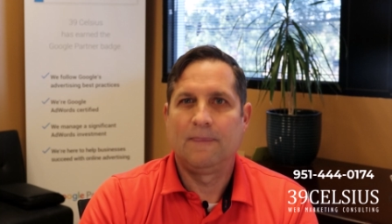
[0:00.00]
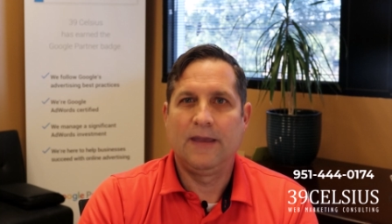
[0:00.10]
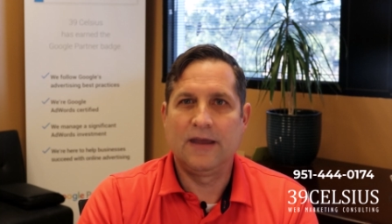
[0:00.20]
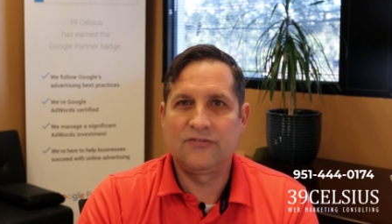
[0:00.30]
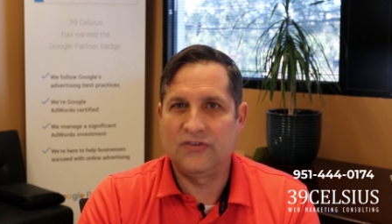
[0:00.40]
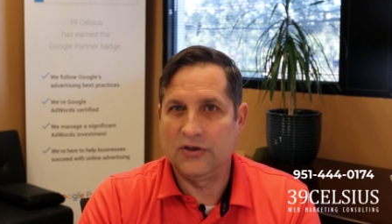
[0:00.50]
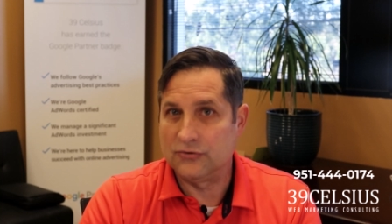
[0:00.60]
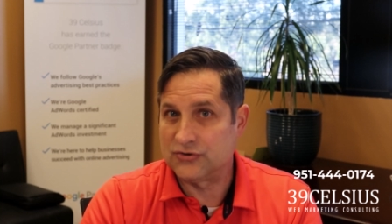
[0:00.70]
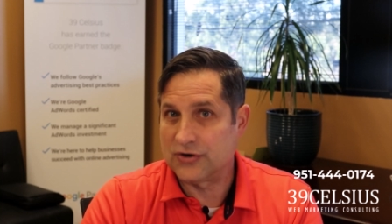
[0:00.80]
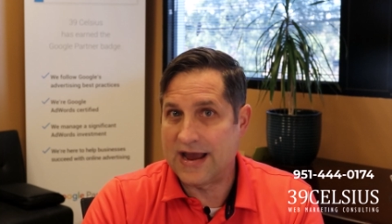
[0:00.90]

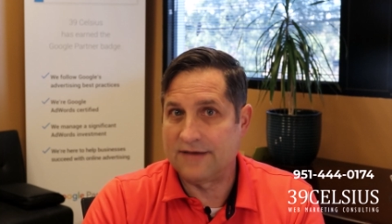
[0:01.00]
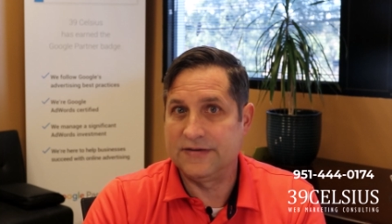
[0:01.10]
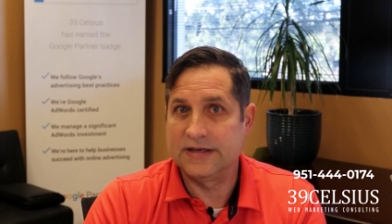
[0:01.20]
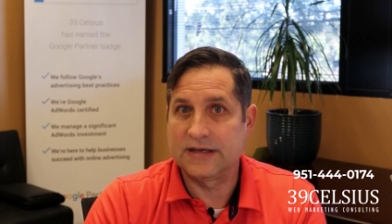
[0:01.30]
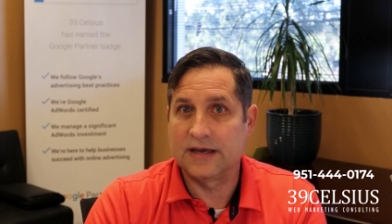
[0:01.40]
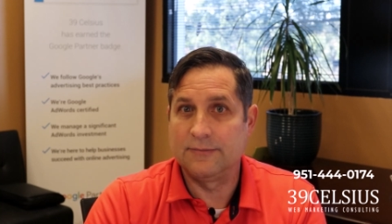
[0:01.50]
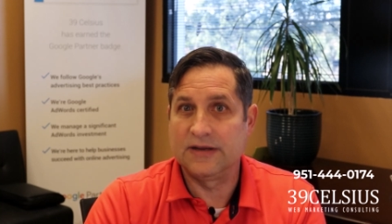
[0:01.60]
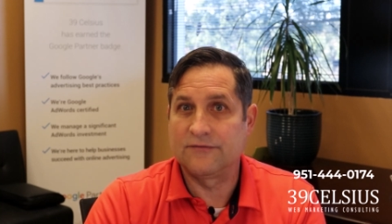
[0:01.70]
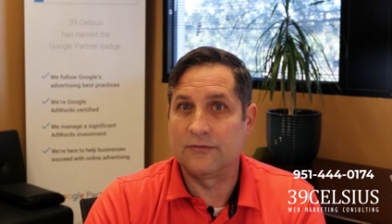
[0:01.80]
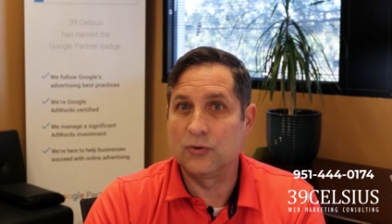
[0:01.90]
SEO traffic
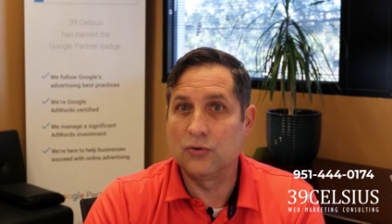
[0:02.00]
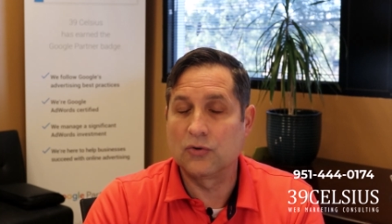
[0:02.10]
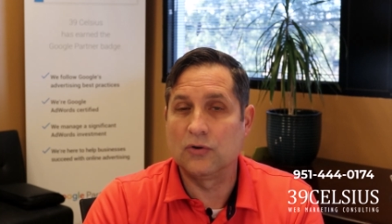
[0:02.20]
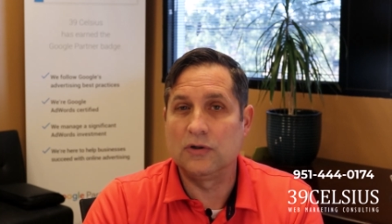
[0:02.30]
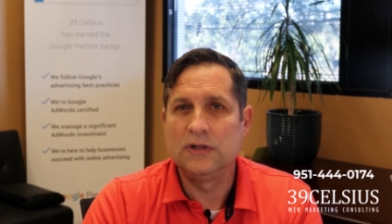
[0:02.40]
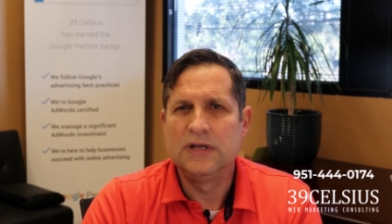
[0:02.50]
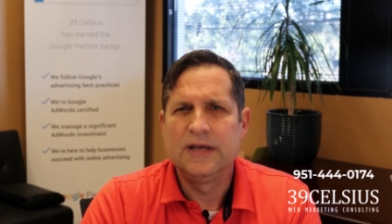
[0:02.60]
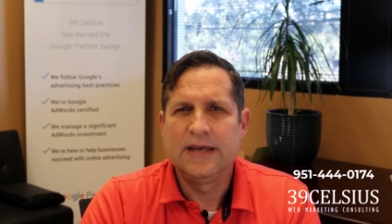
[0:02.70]
coming from Google